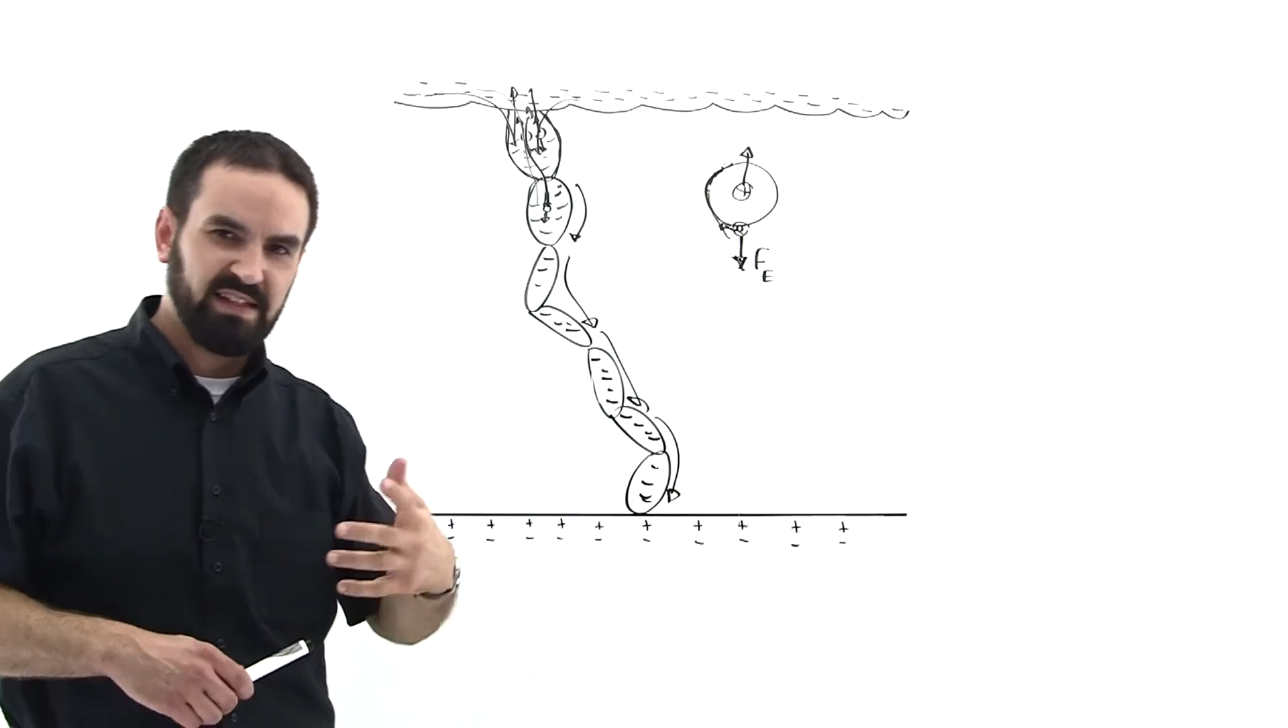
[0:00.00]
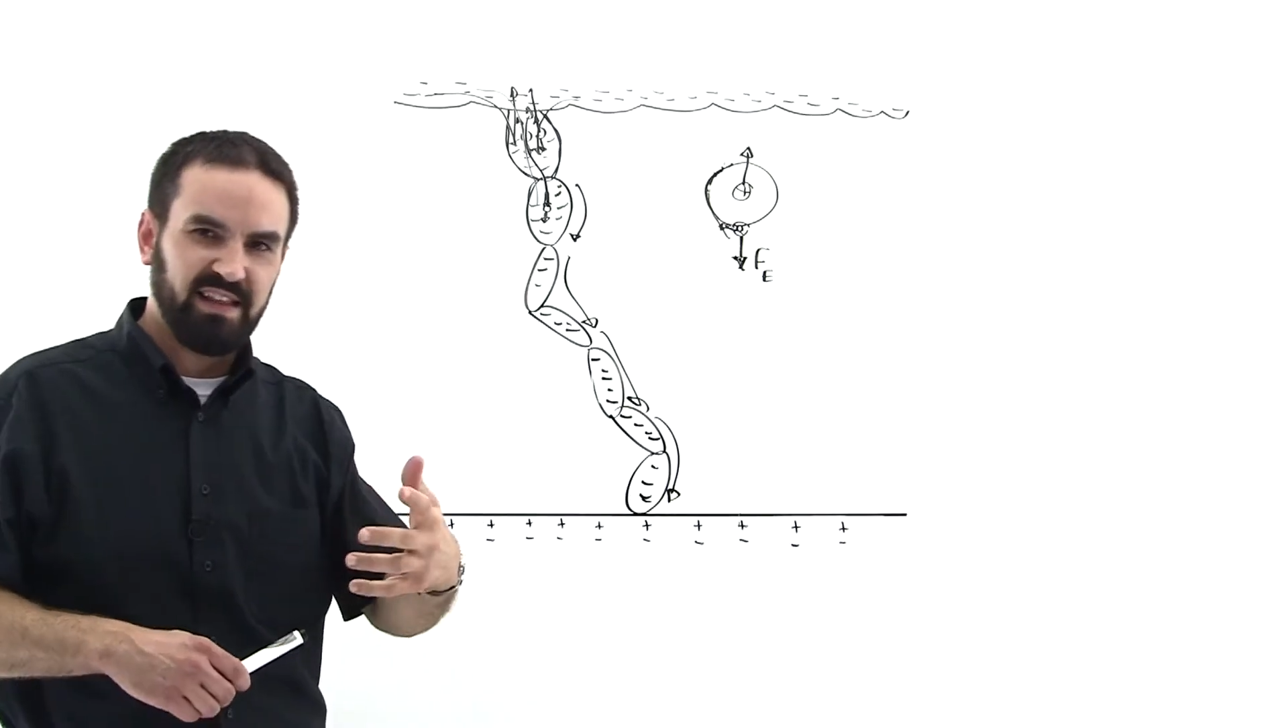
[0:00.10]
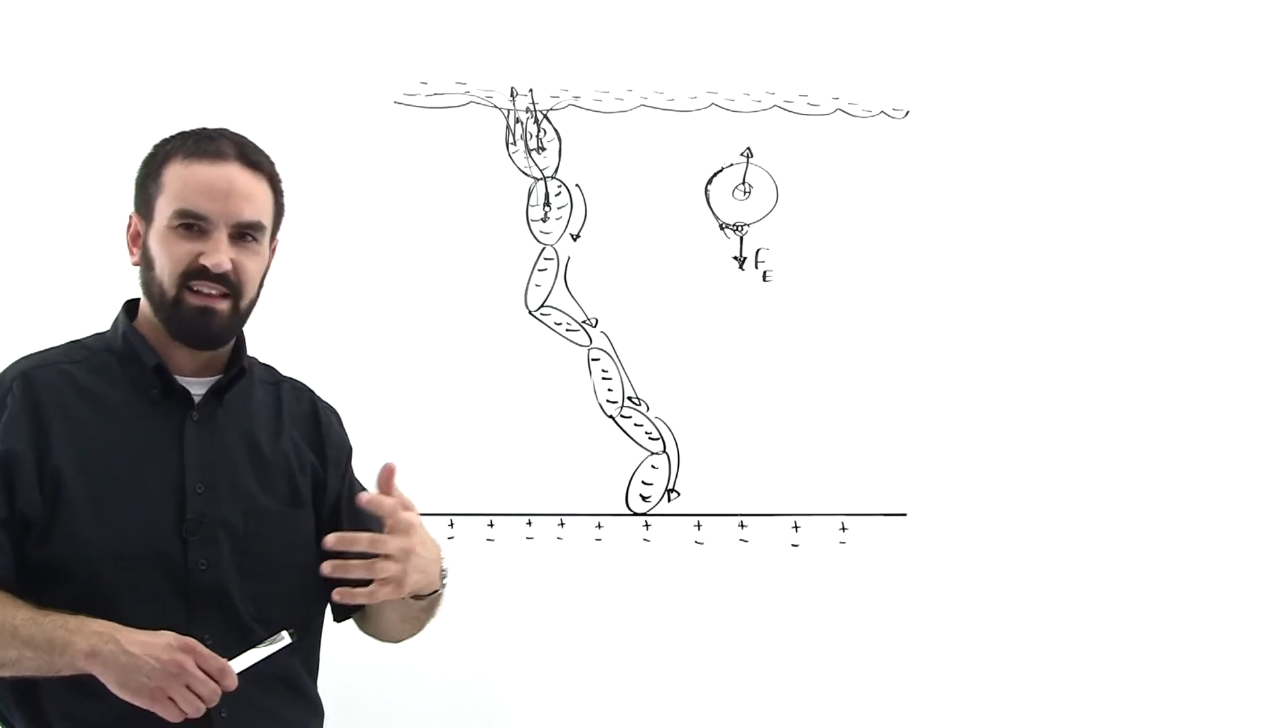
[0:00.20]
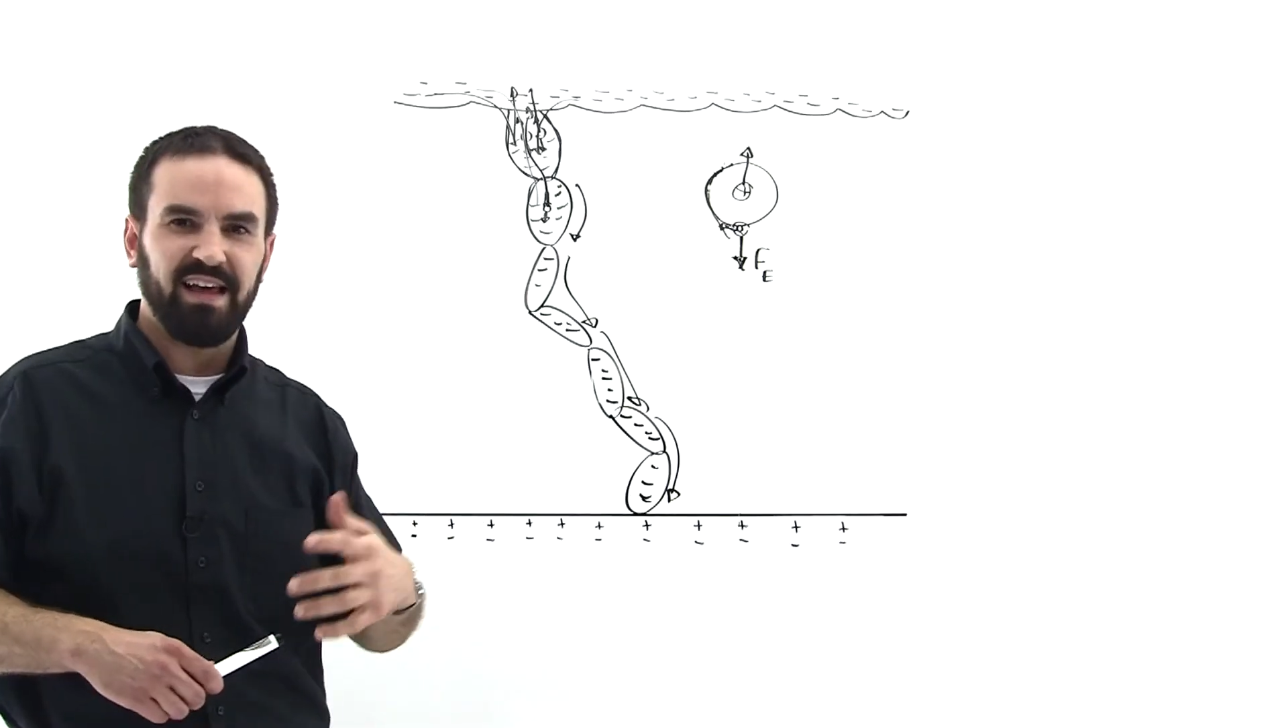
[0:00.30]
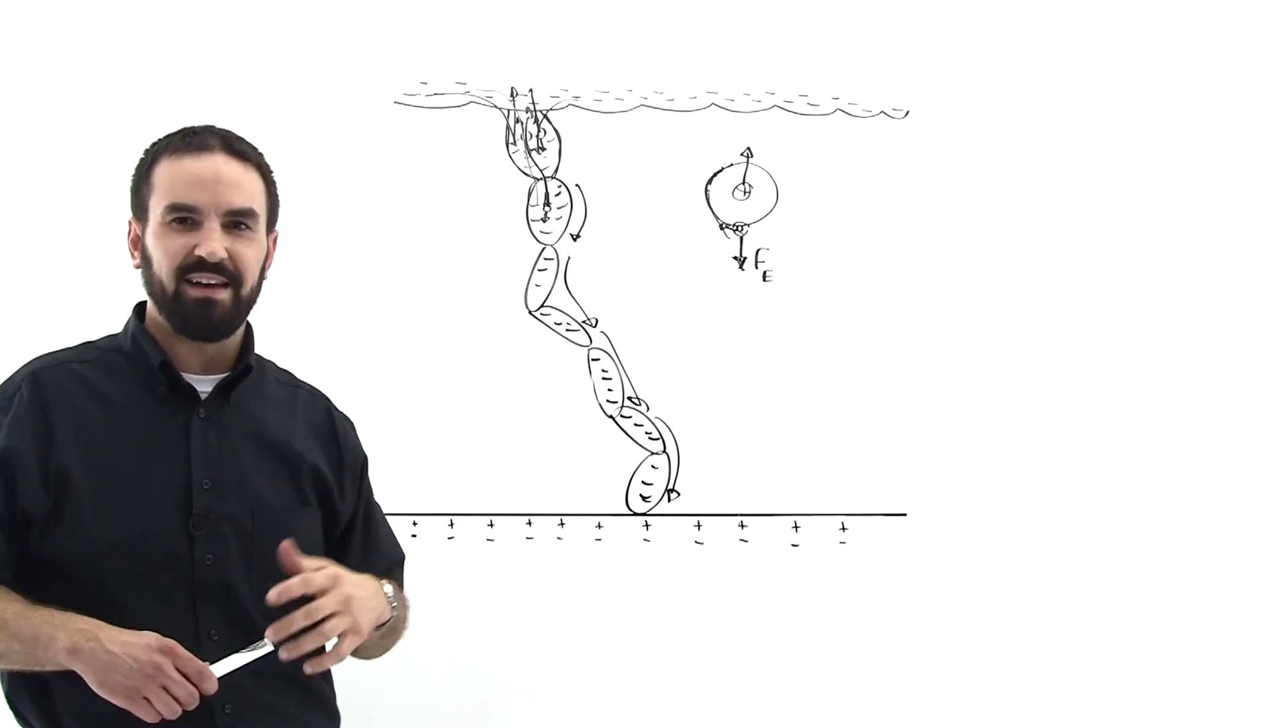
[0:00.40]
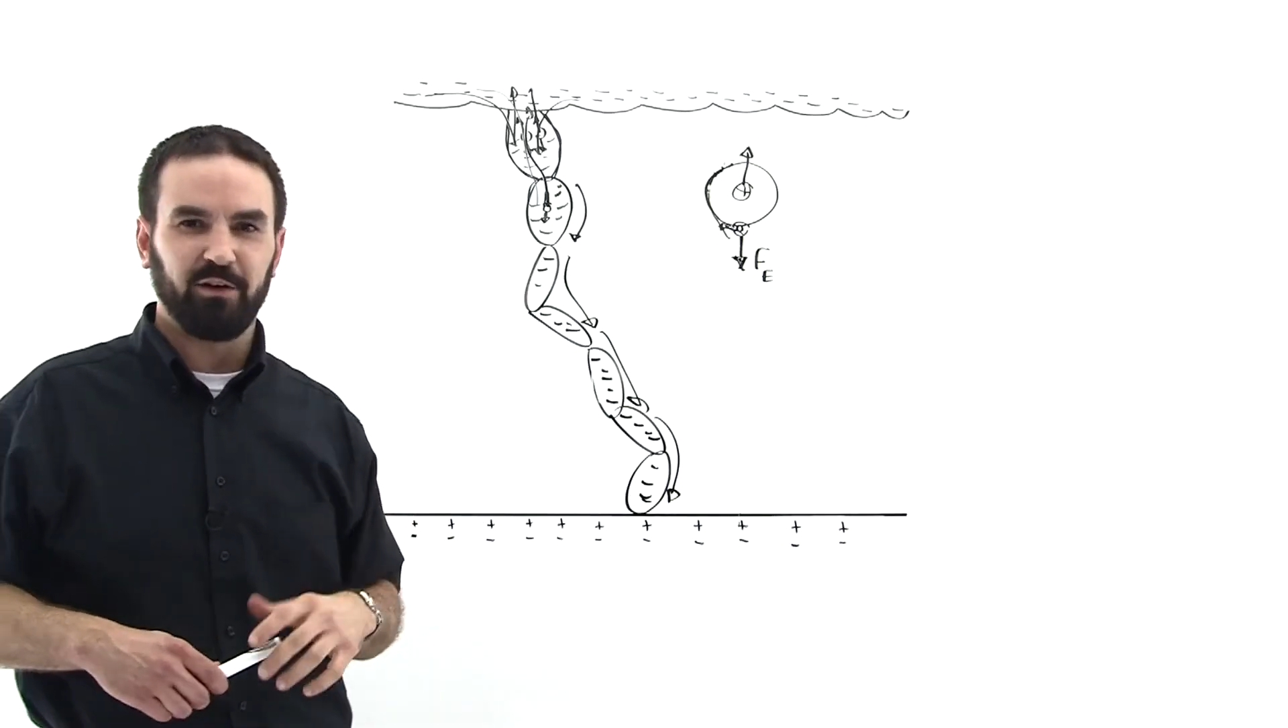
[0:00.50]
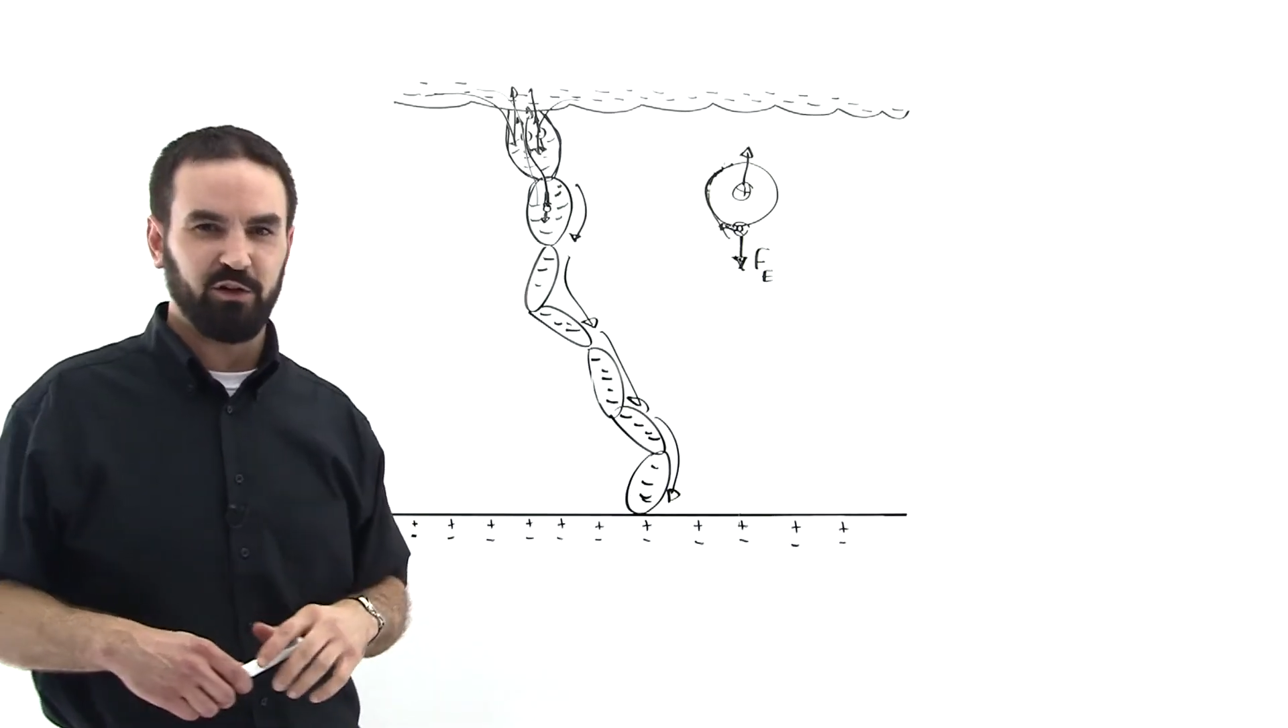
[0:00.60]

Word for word: say that lightning